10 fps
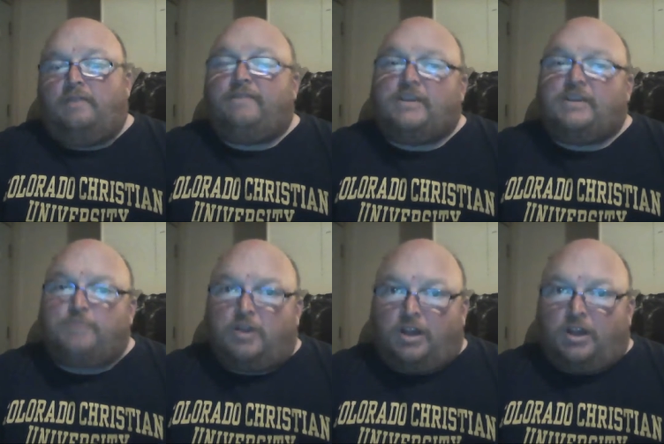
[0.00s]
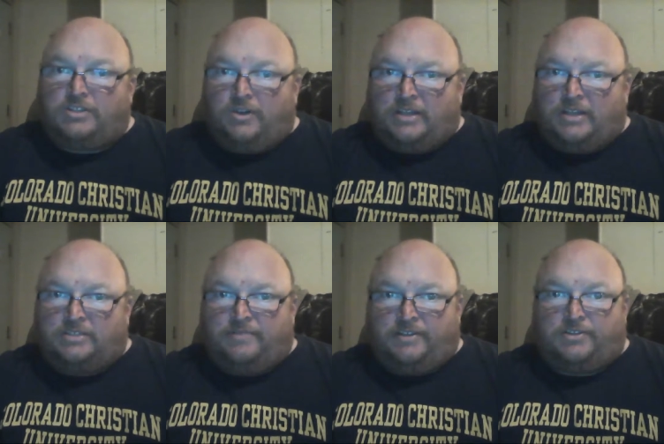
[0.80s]
Facebook also has the
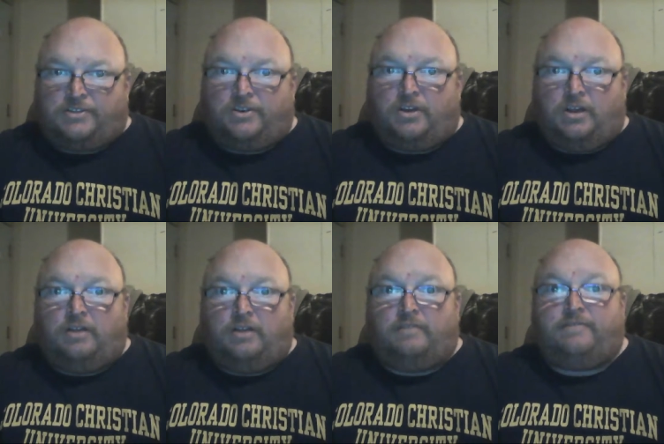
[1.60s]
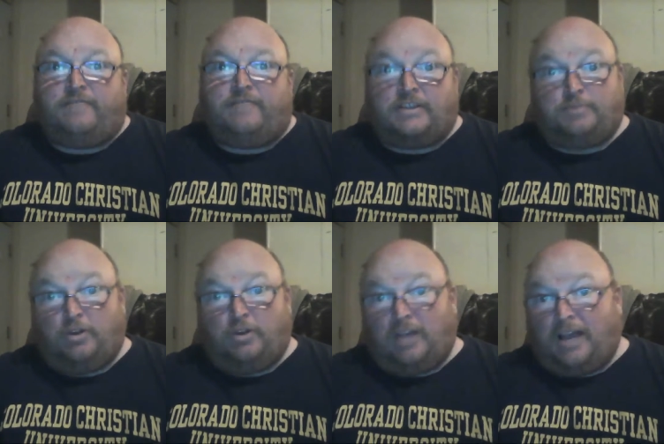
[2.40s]
feature of
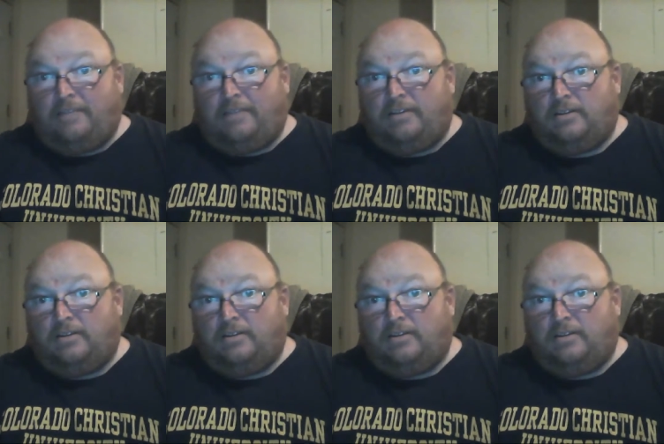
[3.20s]
Facebook Live.